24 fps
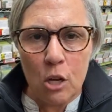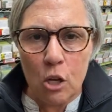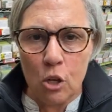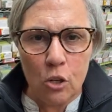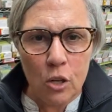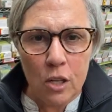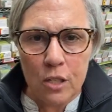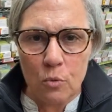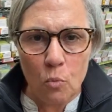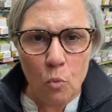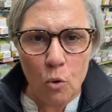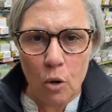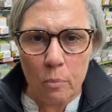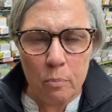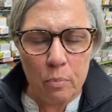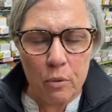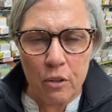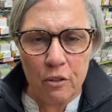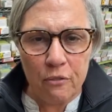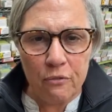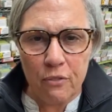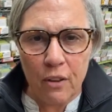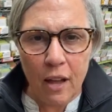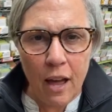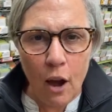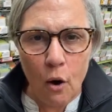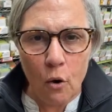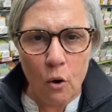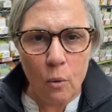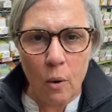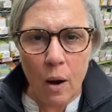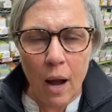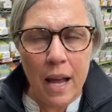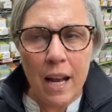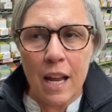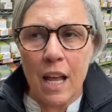I mean, who doesn't want a blue
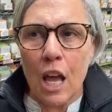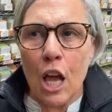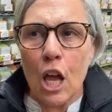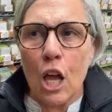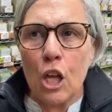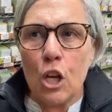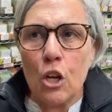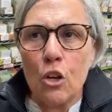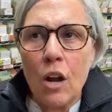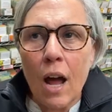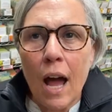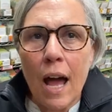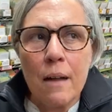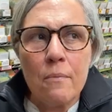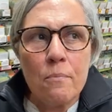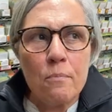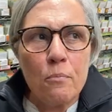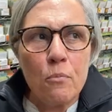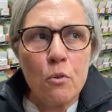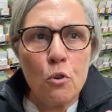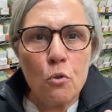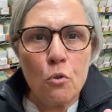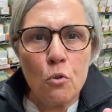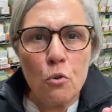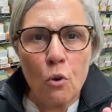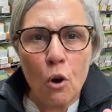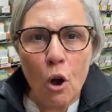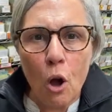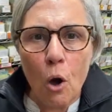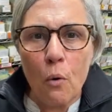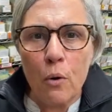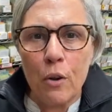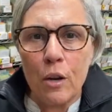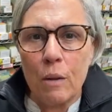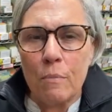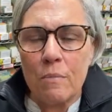flower, right? You're not
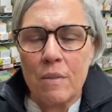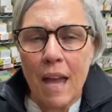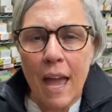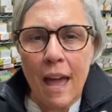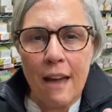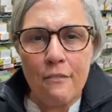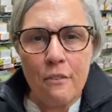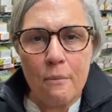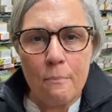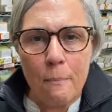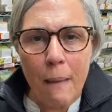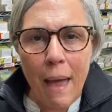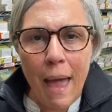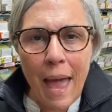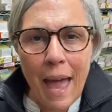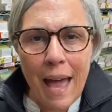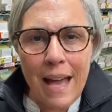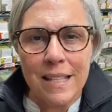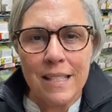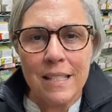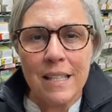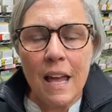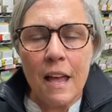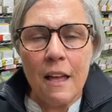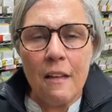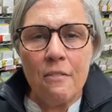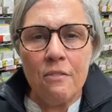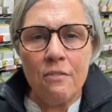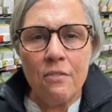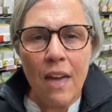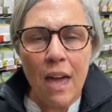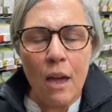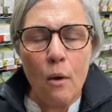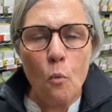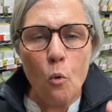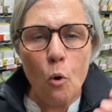growing them to have a mass.
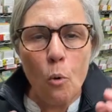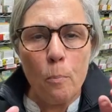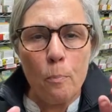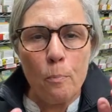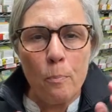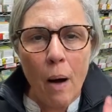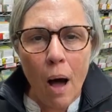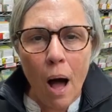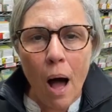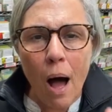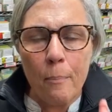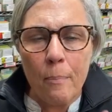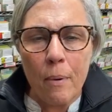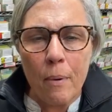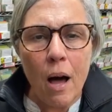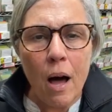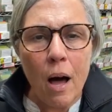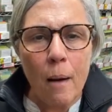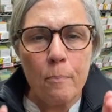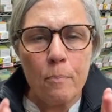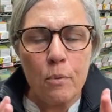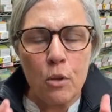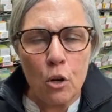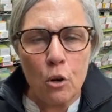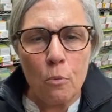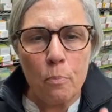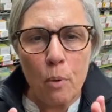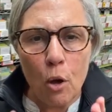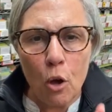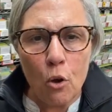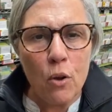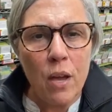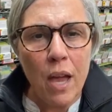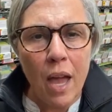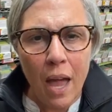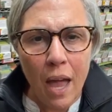They will pop up your
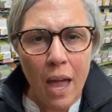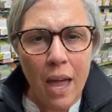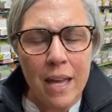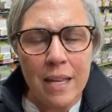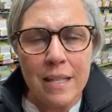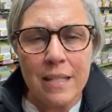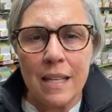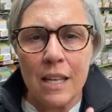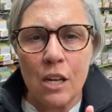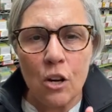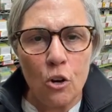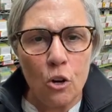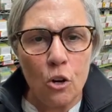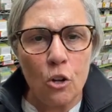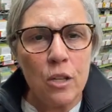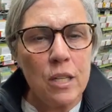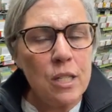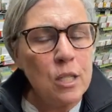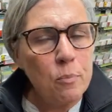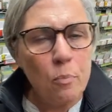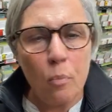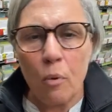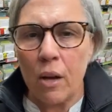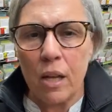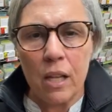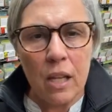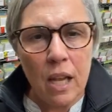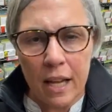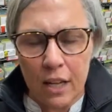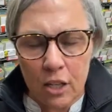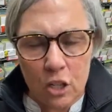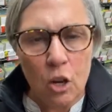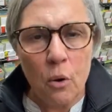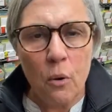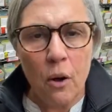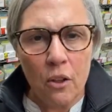bouquets in early spring
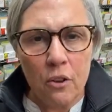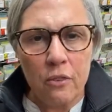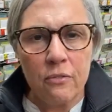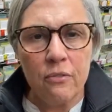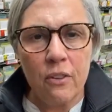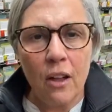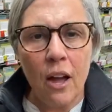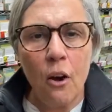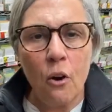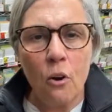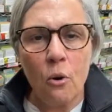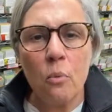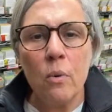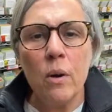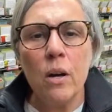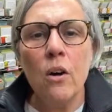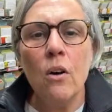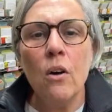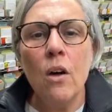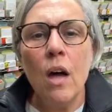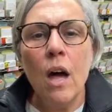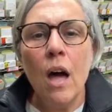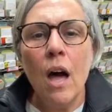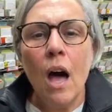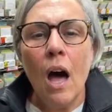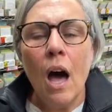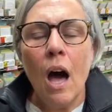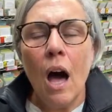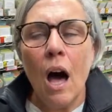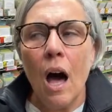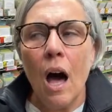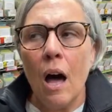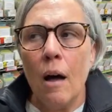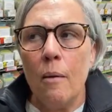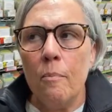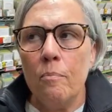like no other flower will.
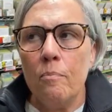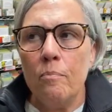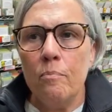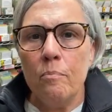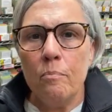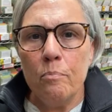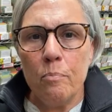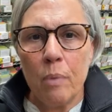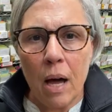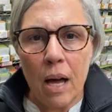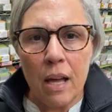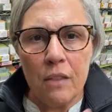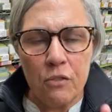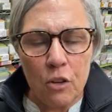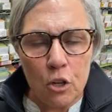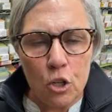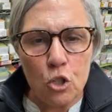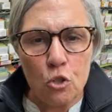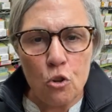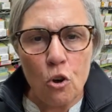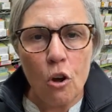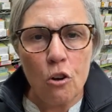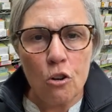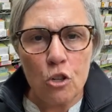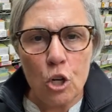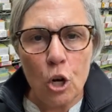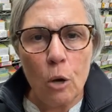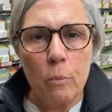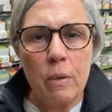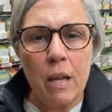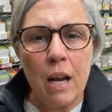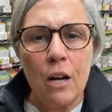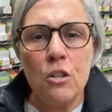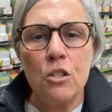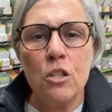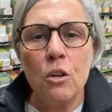Um, but they're strong
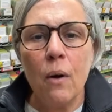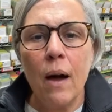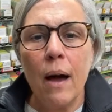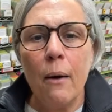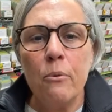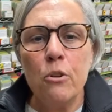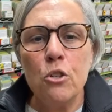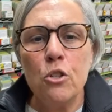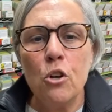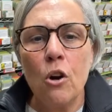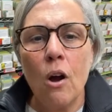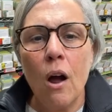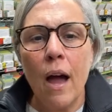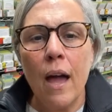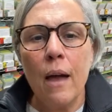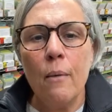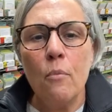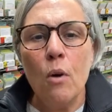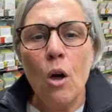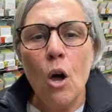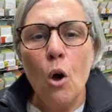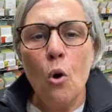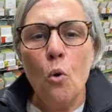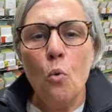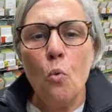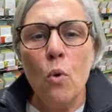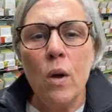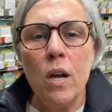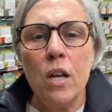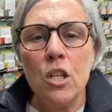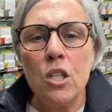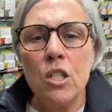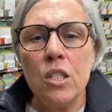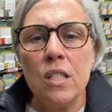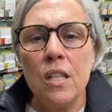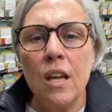germinators, so I would try them.
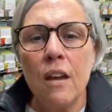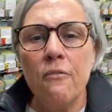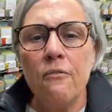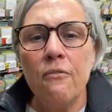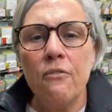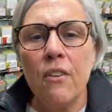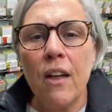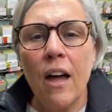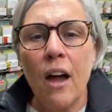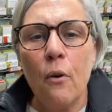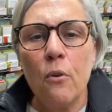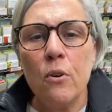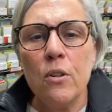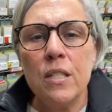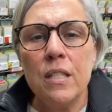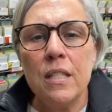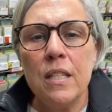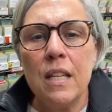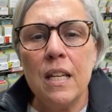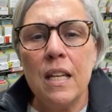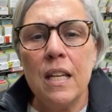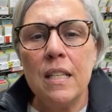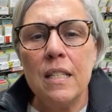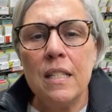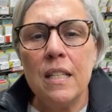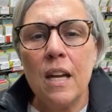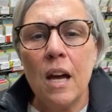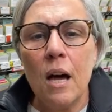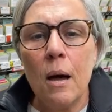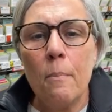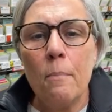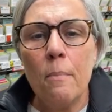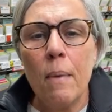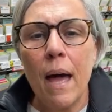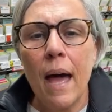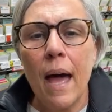Which sunflower seeds
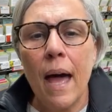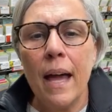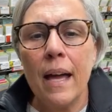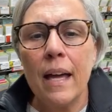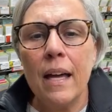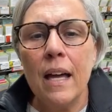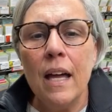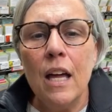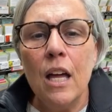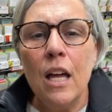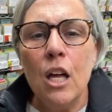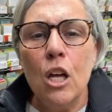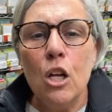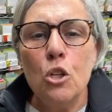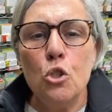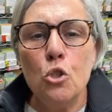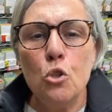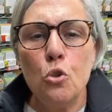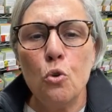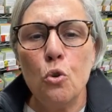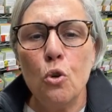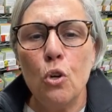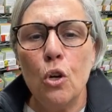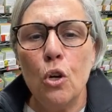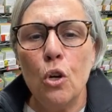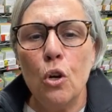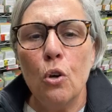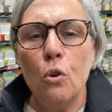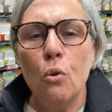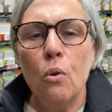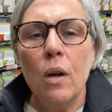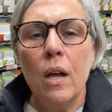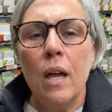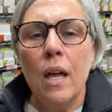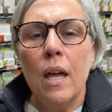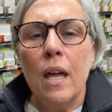come back
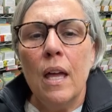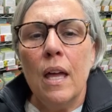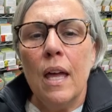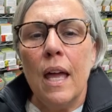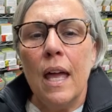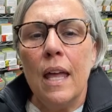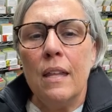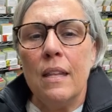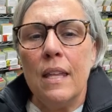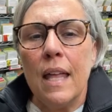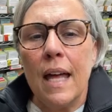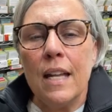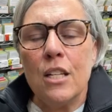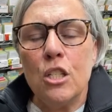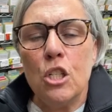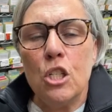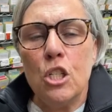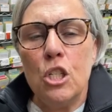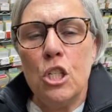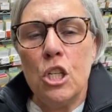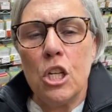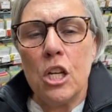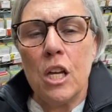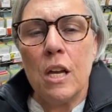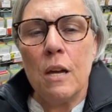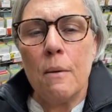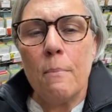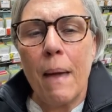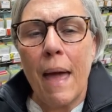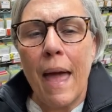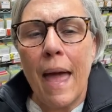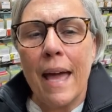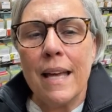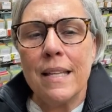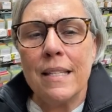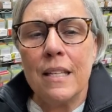true? and that's
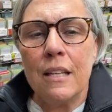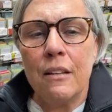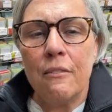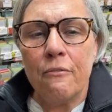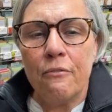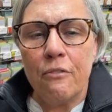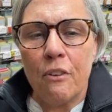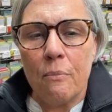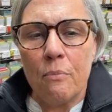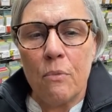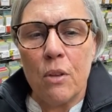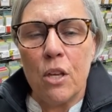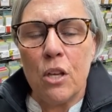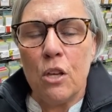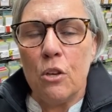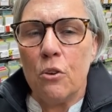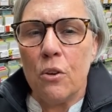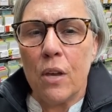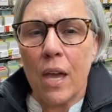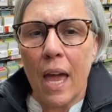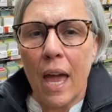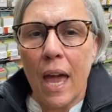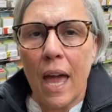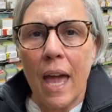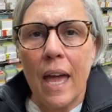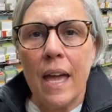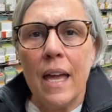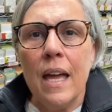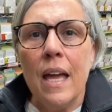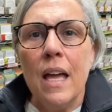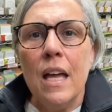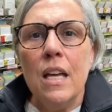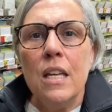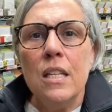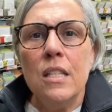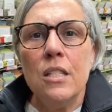Jim asking from the UK.